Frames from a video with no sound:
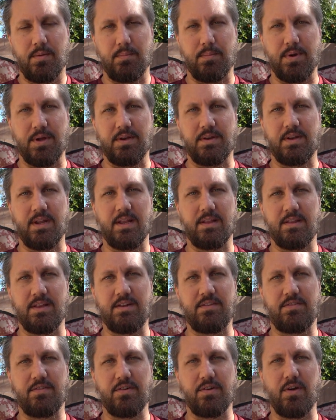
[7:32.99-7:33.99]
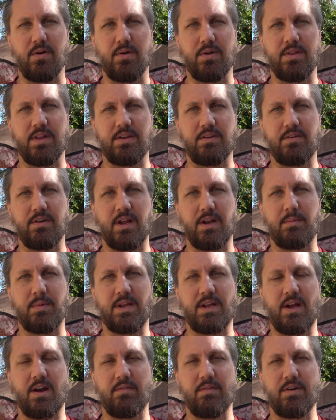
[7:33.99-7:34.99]
But at least you're knowing that you're going to be
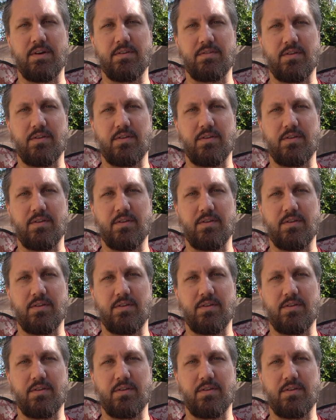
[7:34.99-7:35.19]
covered.